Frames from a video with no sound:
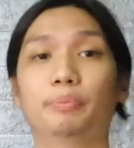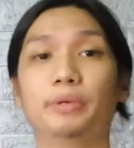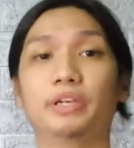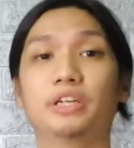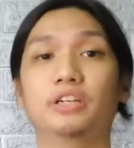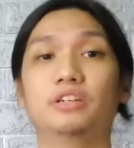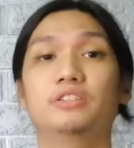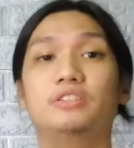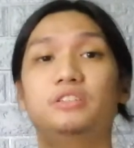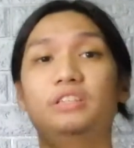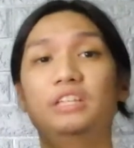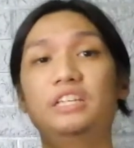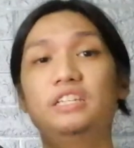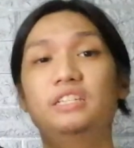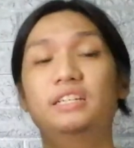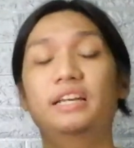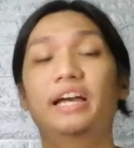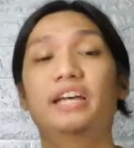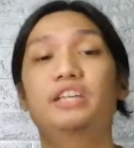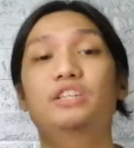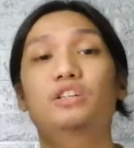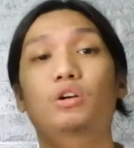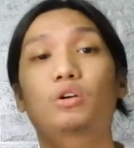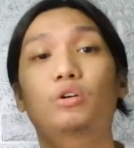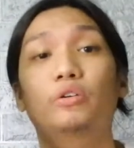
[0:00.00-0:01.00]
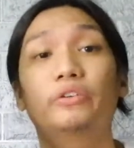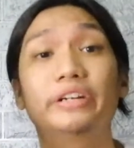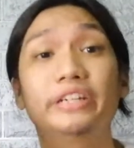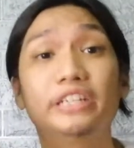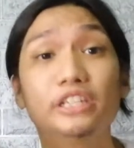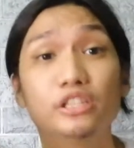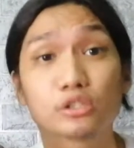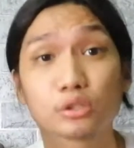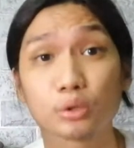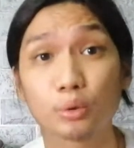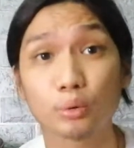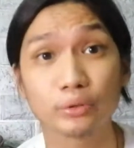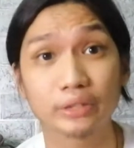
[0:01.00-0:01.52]
because these guys are already
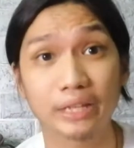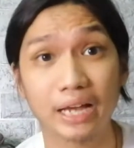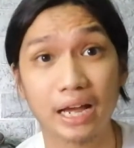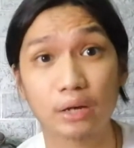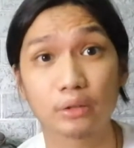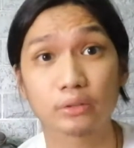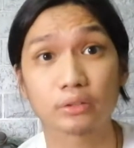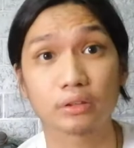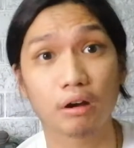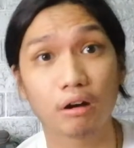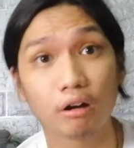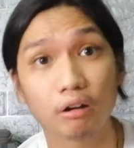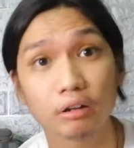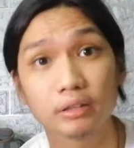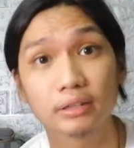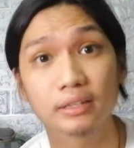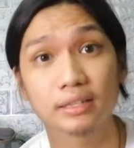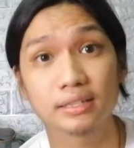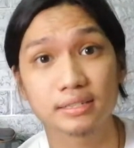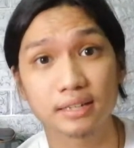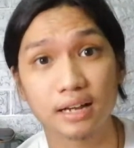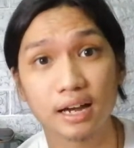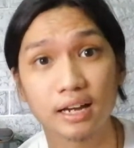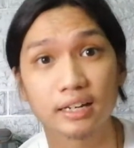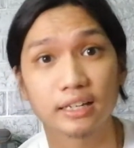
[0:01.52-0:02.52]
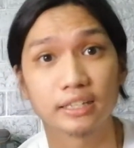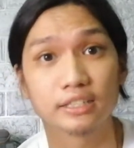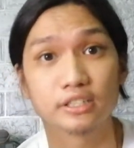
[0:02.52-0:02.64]
sold out on Lazada.